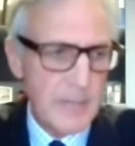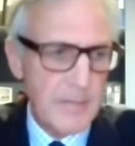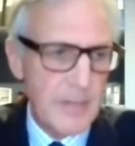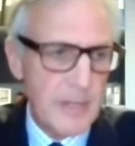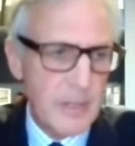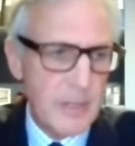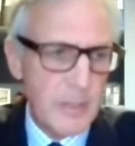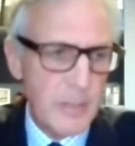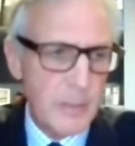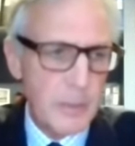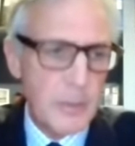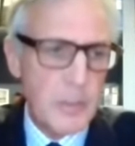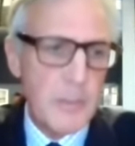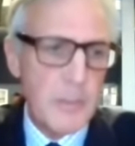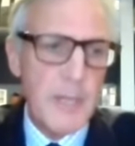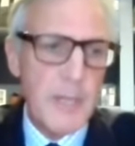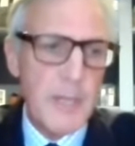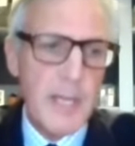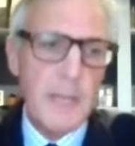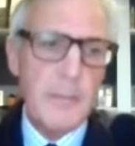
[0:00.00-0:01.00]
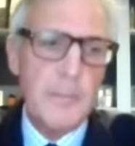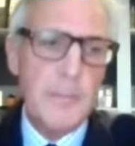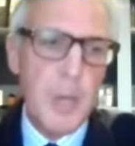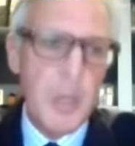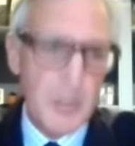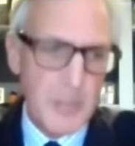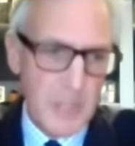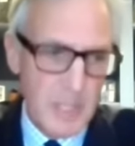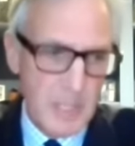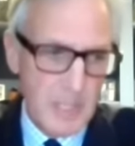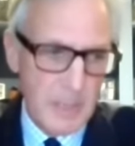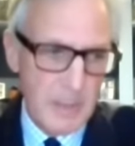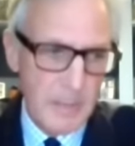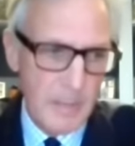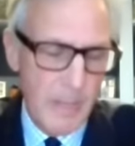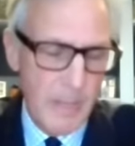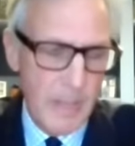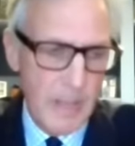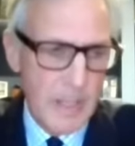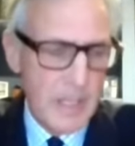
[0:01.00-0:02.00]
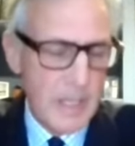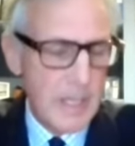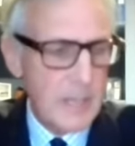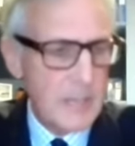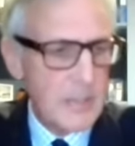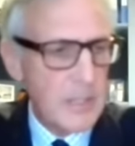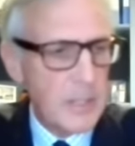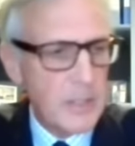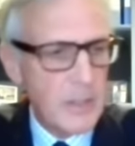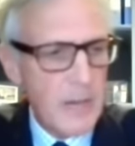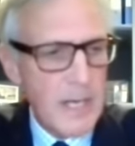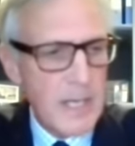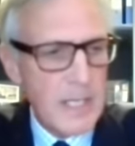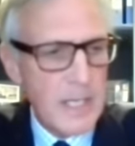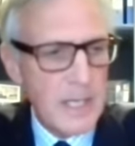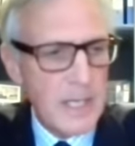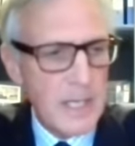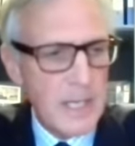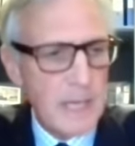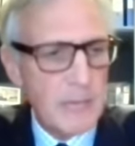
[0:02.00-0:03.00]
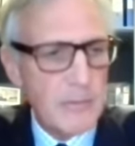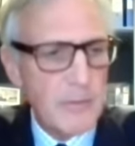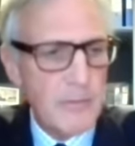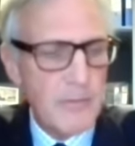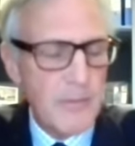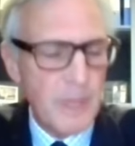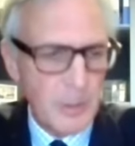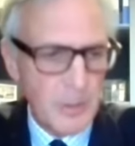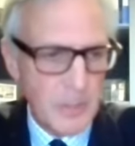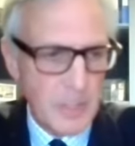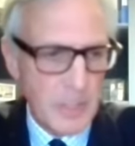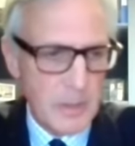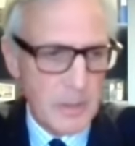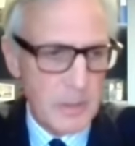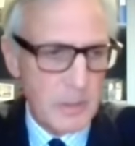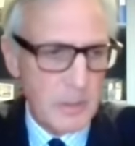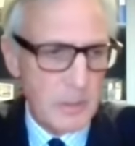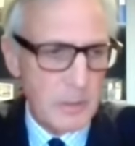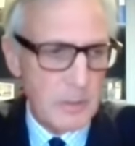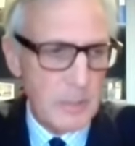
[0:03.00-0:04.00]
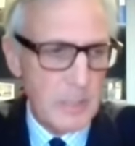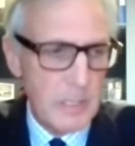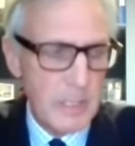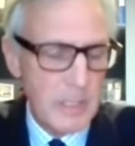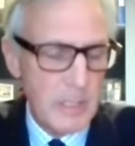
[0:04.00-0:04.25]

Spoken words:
are vulnerable to being potted, a degrading and revolting assault